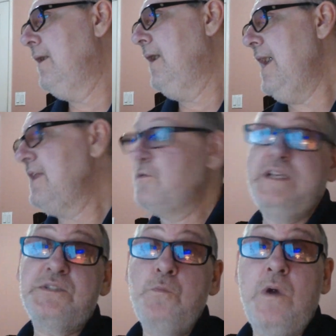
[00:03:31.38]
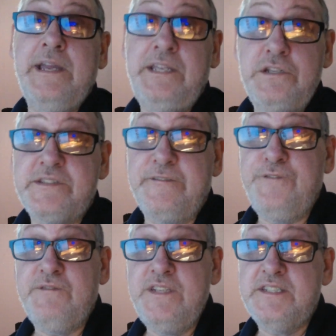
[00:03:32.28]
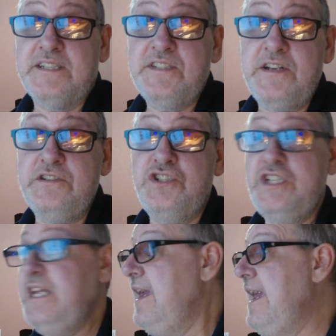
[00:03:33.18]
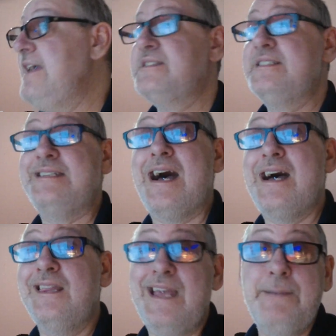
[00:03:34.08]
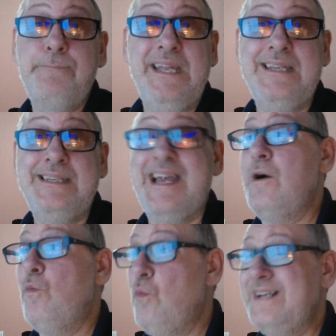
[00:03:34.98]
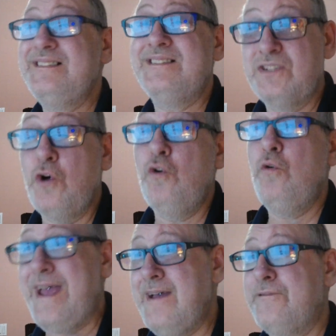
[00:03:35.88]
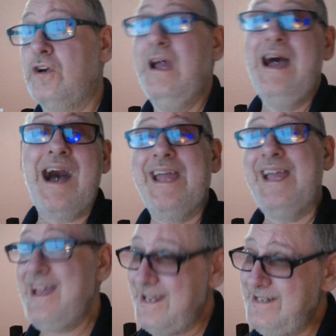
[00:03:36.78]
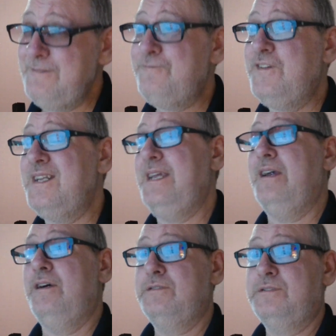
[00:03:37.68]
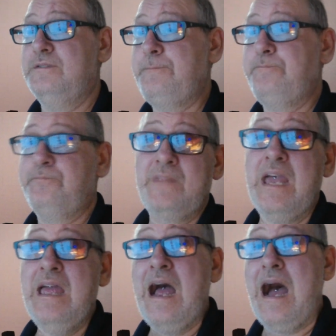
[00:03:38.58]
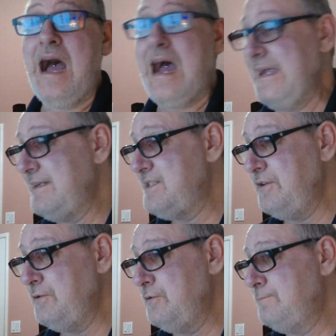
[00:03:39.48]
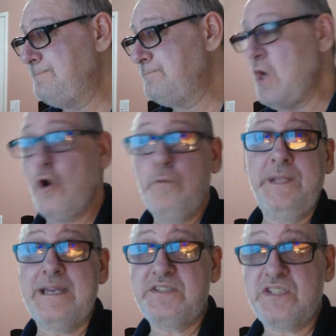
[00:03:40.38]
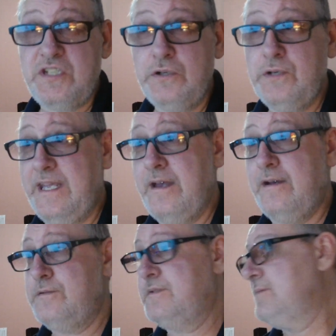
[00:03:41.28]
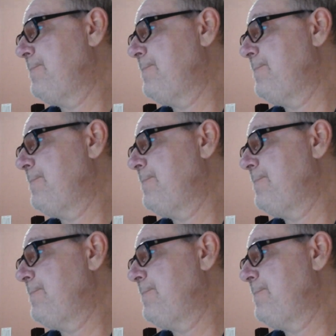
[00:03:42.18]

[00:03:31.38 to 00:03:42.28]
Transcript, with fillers: And the reason why I use the 5600G, it's not let me down whatsoever. I edit videos. I do OBS Studios.